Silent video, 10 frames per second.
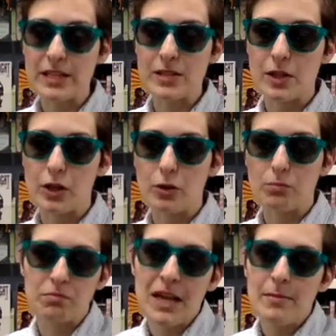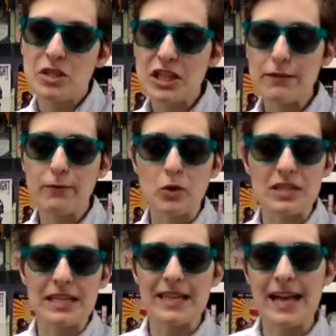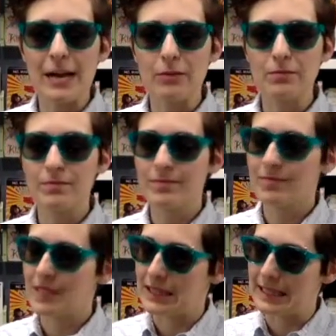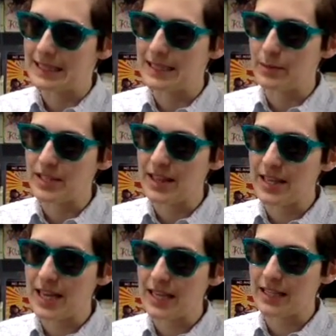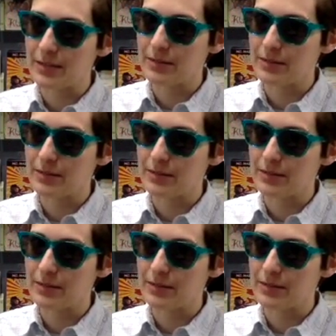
so I'm just going to fold it in now. Let's see what's on the docket.